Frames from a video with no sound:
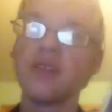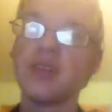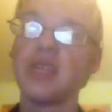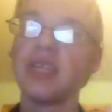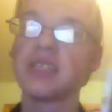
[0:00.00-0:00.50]

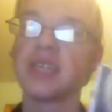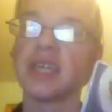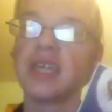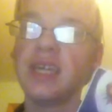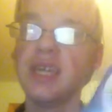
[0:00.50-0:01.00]
things
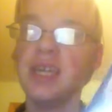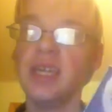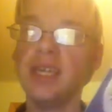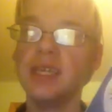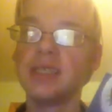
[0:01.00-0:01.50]
like
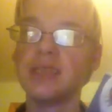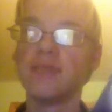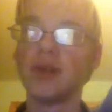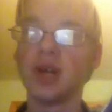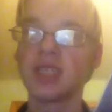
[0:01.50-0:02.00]
keys and
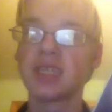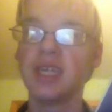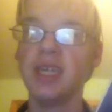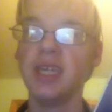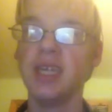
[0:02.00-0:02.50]
boss
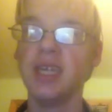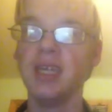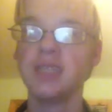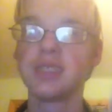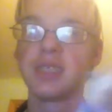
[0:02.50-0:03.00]

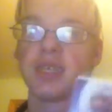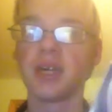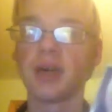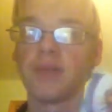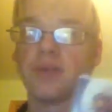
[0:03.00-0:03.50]
keys to
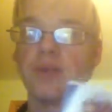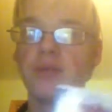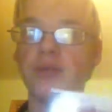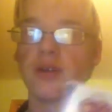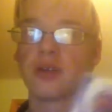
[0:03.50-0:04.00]
help you
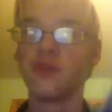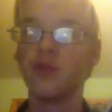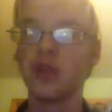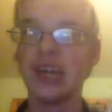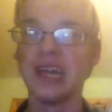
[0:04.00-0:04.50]
along the
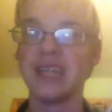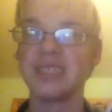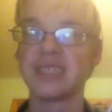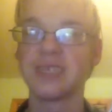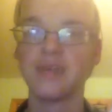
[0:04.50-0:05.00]
way,
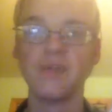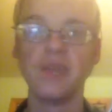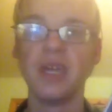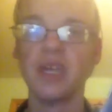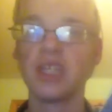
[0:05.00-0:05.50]
and some
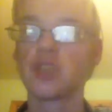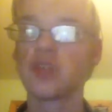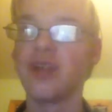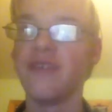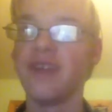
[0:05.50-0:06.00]

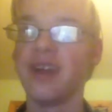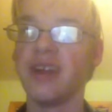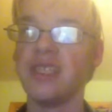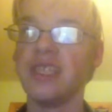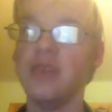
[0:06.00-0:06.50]
stray
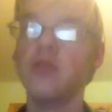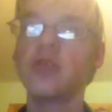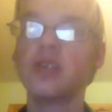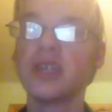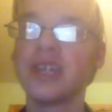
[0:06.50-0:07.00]
fairies that you
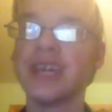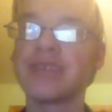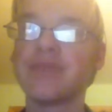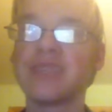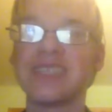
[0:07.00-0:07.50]
can
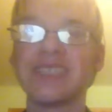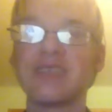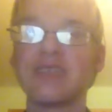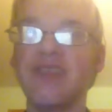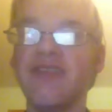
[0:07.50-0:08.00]
collect. But the
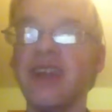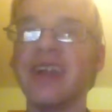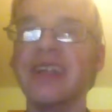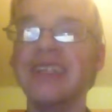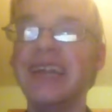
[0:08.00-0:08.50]
stray
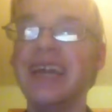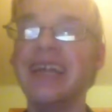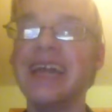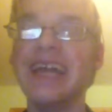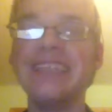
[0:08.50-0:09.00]
fairies,
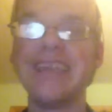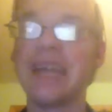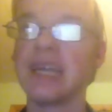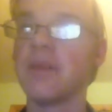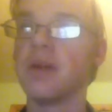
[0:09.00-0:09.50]
they
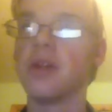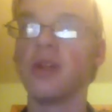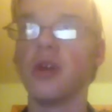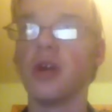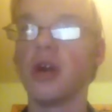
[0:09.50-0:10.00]
take up a
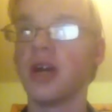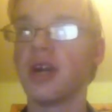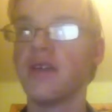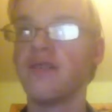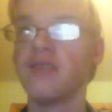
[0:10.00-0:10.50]

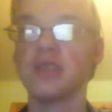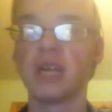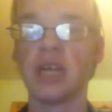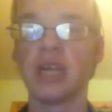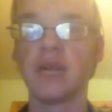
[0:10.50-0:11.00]
lot of your
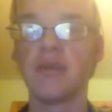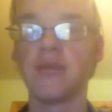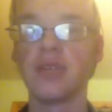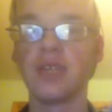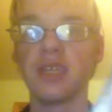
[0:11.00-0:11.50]
time
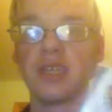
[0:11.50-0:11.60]
within the